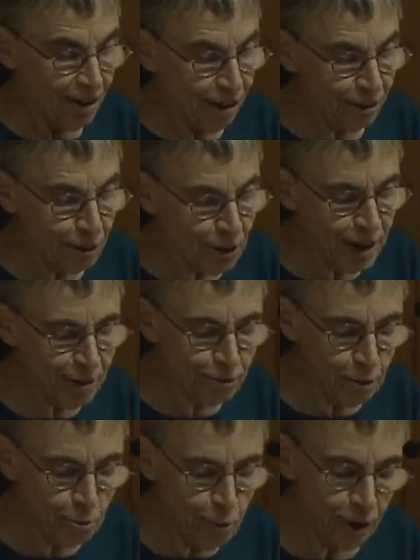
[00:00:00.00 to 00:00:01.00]
are looking
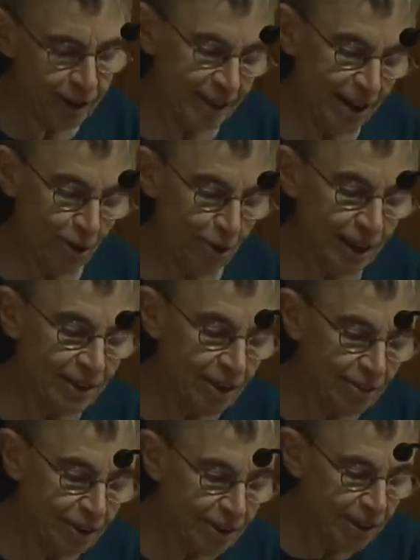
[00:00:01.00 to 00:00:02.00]
for work now in
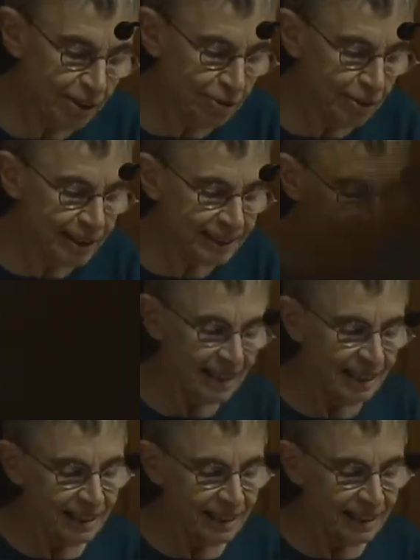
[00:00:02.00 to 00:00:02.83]
other countries,